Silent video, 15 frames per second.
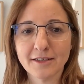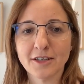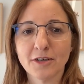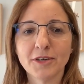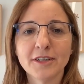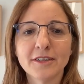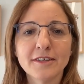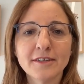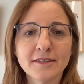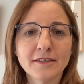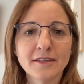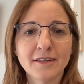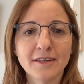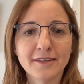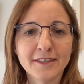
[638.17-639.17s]
So in
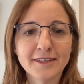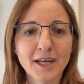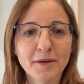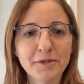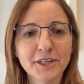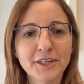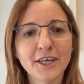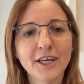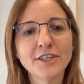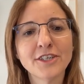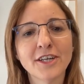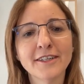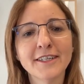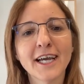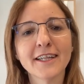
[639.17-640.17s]
this
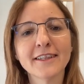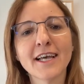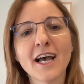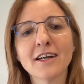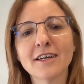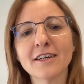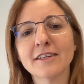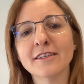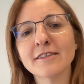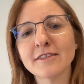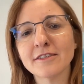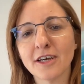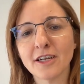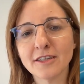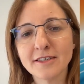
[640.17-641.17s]
application, the attacker
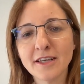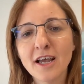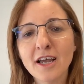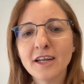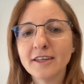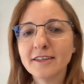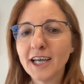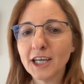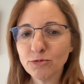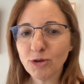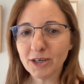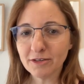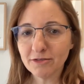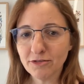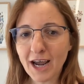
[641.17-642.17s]
inserts
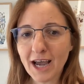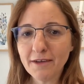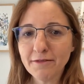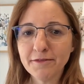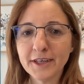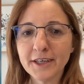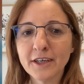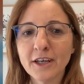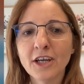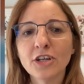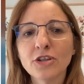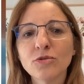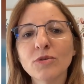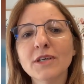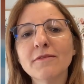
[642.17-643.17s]
network traffic
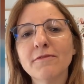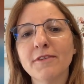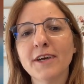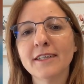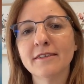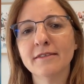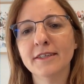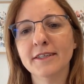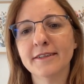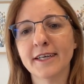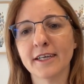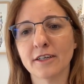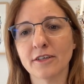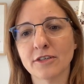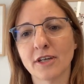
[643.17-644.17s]
to evade
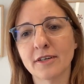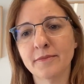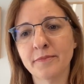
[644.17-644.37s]
detection.